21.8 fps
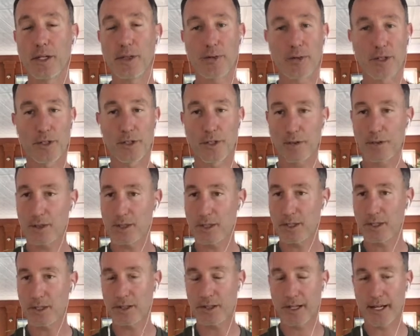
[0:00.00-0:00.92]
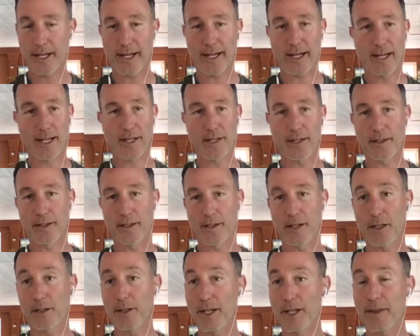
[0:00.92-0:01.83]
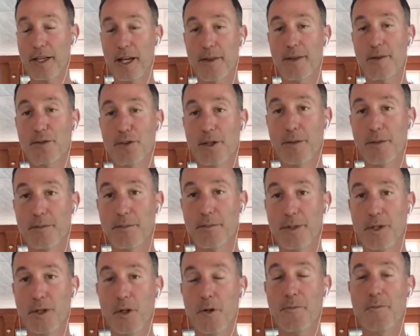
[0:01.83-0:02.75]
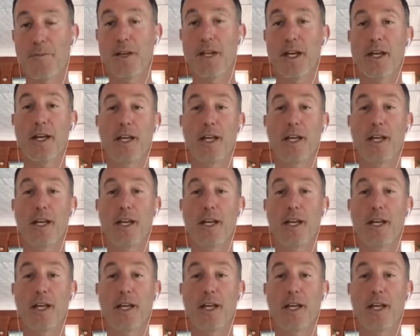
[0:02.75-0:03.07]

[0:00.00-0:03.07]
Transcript: which I'll link that in the description below.